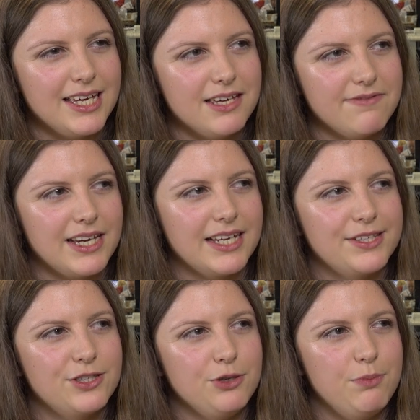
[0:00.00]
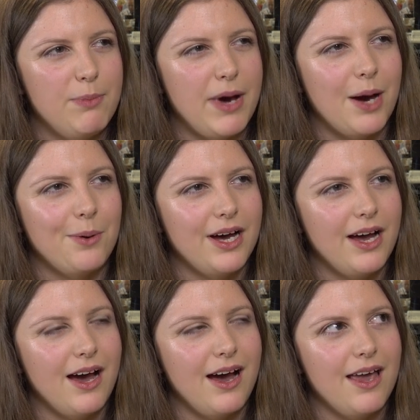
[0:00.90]
If I had a superpower,
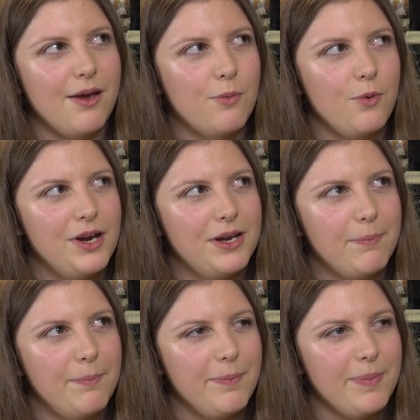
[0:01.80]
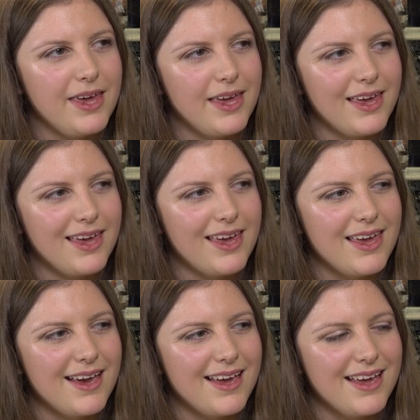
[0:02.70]
it would
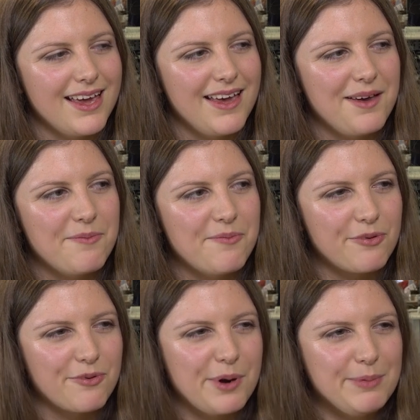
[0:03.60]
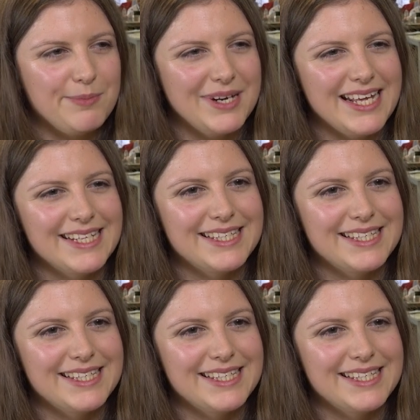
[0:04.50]
be probably